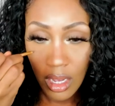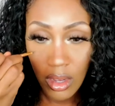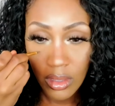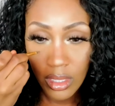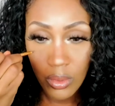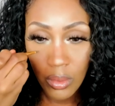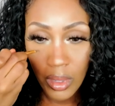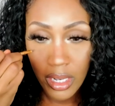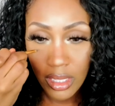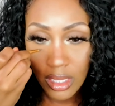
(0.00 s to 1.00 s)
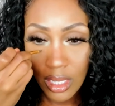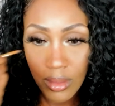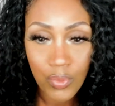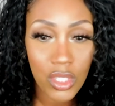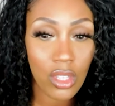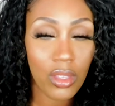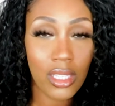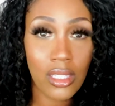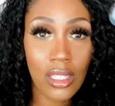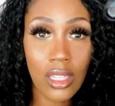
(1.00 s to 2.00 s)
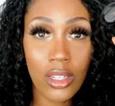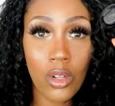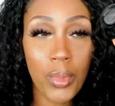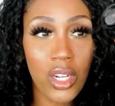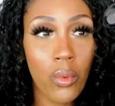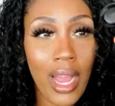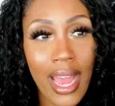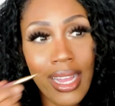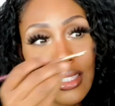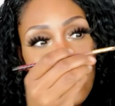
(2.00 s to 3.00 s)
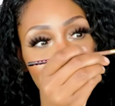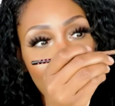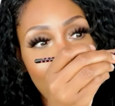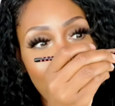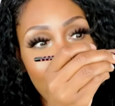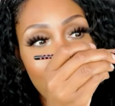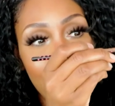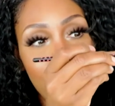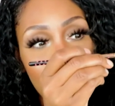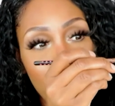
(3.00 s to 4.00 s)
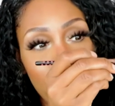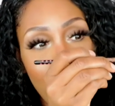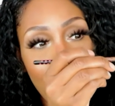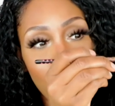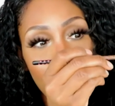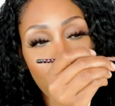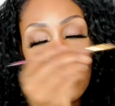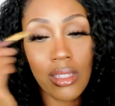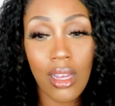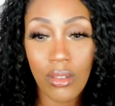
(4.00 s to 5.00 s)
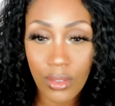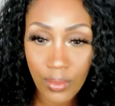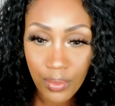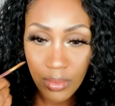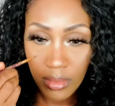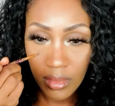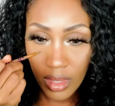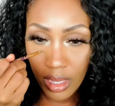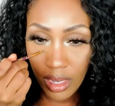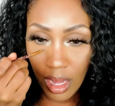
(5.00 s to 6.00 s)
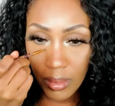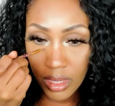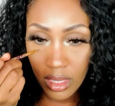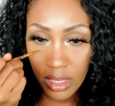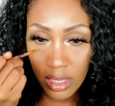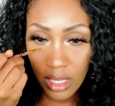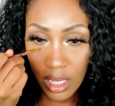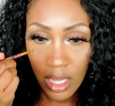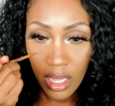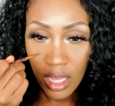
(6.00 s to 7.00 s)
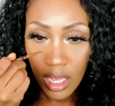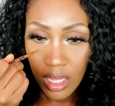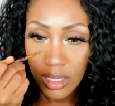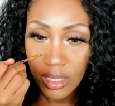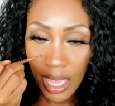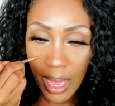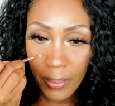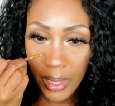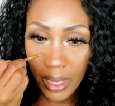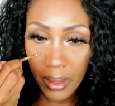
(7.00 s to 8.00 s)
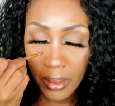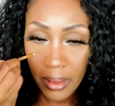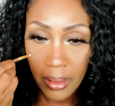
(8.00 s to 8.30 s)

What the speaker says: Oh, this one works. So this is a little bit of wax and a little bit of eyebrow stuff, and I'm gonna just tap it